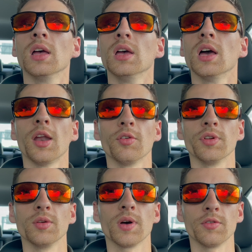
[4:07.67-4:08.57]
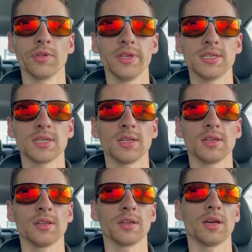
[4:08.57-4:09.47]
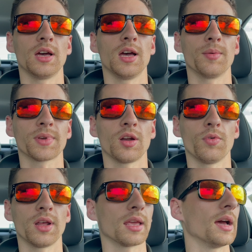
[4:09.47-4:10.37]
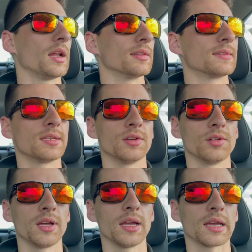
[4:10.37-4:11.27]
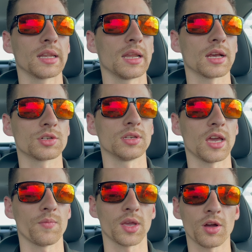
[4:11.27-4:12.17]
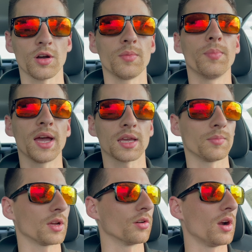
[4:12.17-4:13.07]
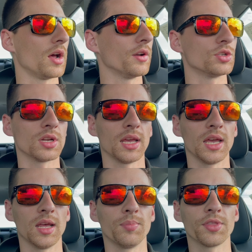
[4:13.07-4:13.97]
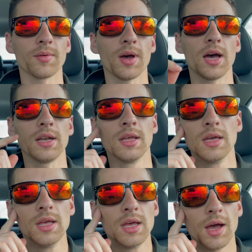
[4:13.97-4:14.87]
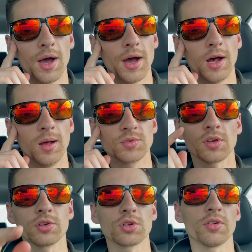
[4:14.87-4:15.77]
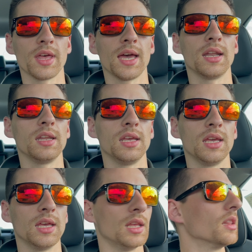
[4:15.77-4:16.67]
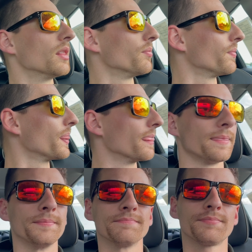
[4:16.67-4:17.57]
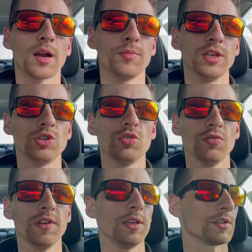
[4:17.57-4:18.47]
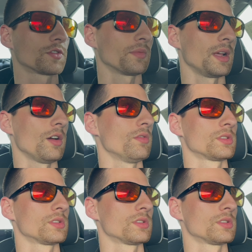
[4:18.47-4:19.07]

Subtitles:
I don't really want to release it, kind of what I got, until I can actually have my car back in my garage and put them on. So I'll show that in probably 2 videos from now.